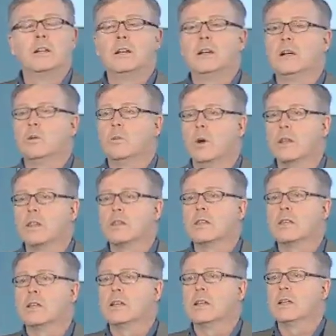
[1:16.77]
with
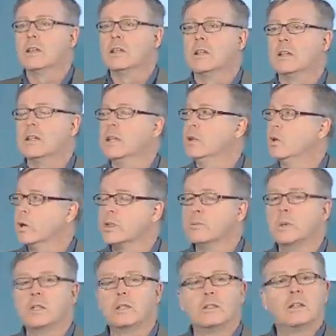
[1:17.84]
the
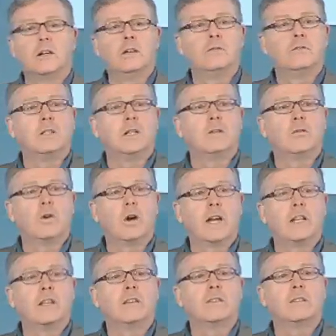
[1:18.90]
endorsement of a
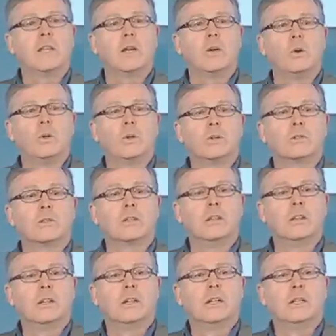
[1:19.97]
variety of stakeholders
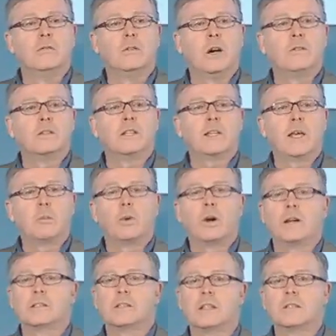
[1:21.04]
involved in that
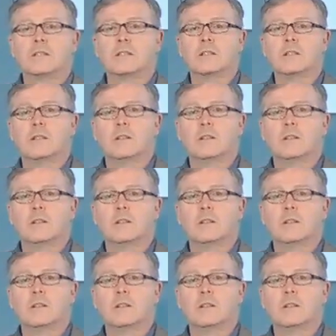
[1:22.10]
process.